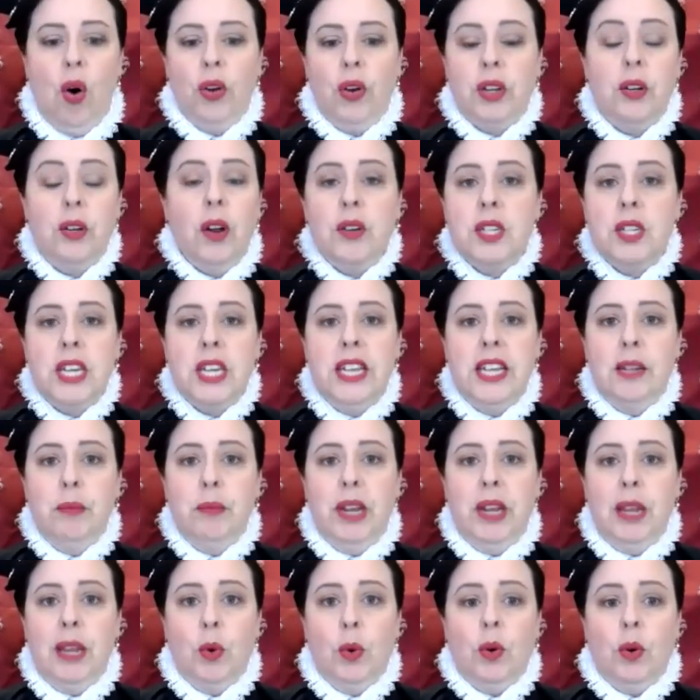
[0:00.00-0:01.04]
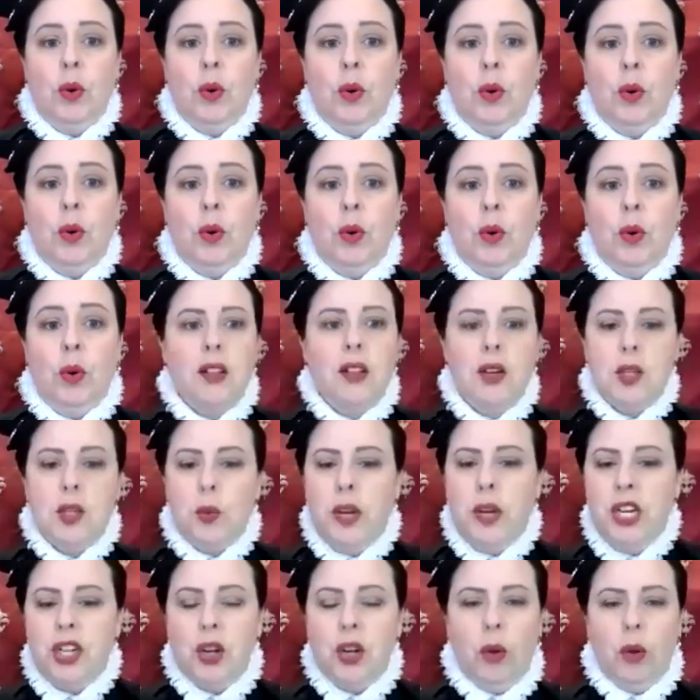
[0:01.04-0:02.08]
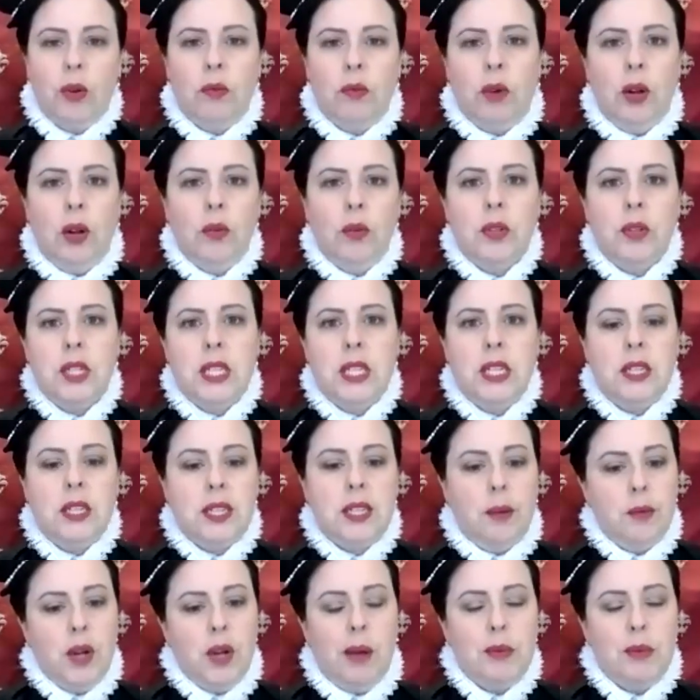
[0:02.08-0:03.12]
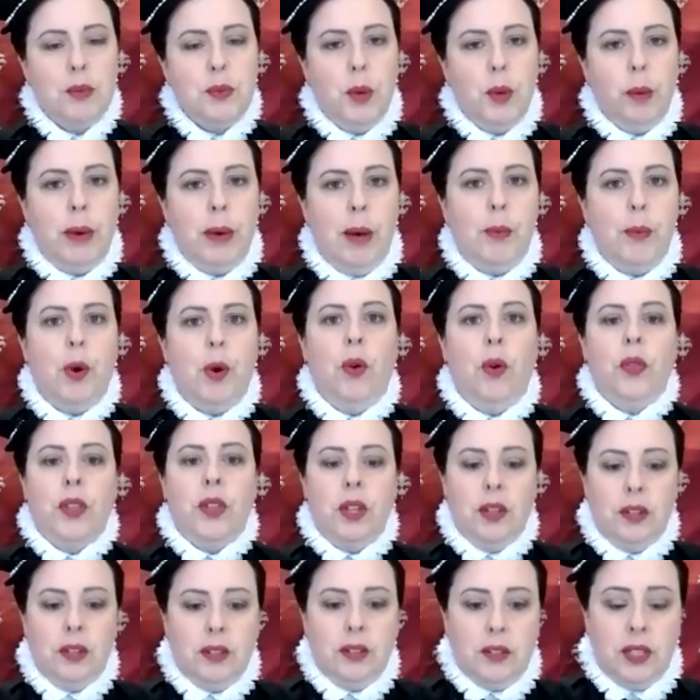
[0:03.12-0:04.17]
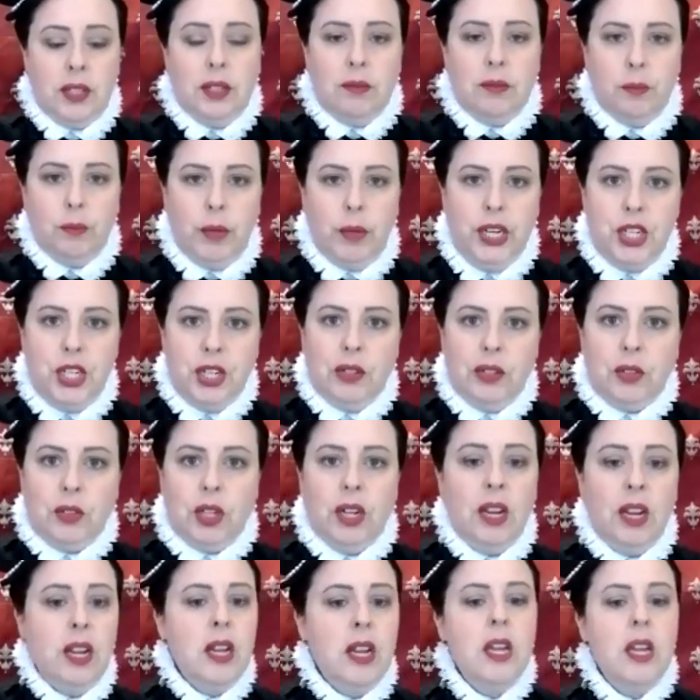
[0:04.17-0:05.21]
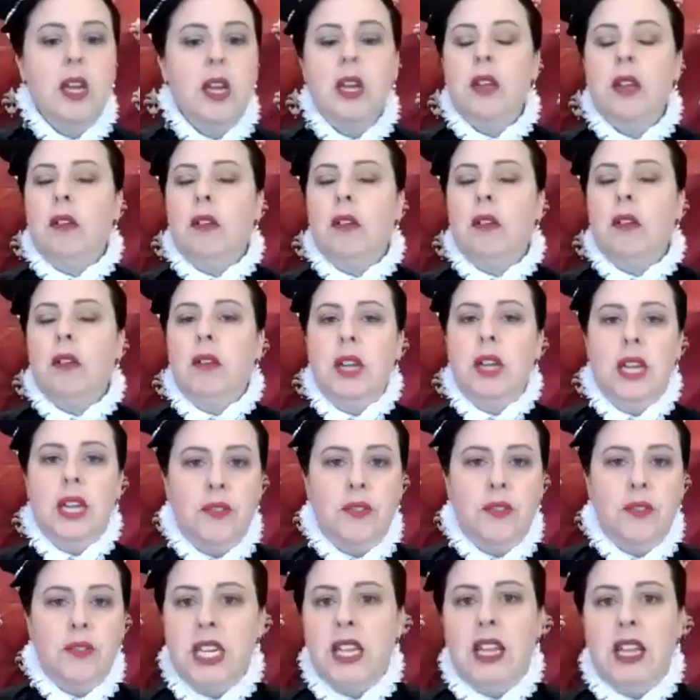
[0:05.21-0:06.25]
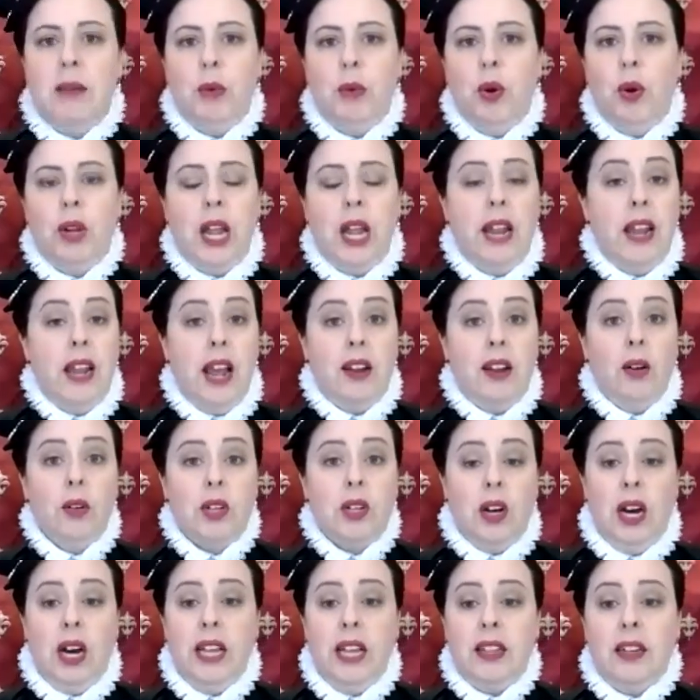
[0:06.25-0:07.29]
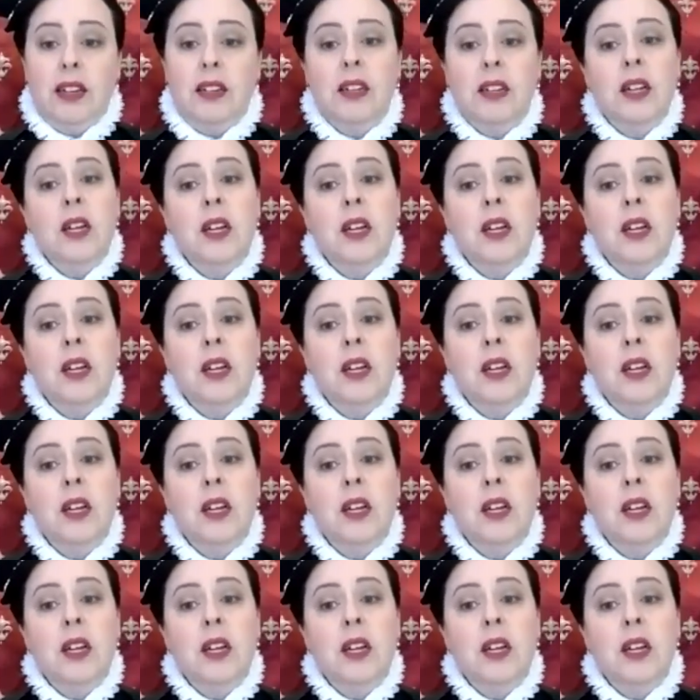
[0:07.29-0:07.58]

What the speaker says: You don't see them anymore. It's like those wee shoulder rolls that sometimes pop up on the wee children. You never see them on an adult either.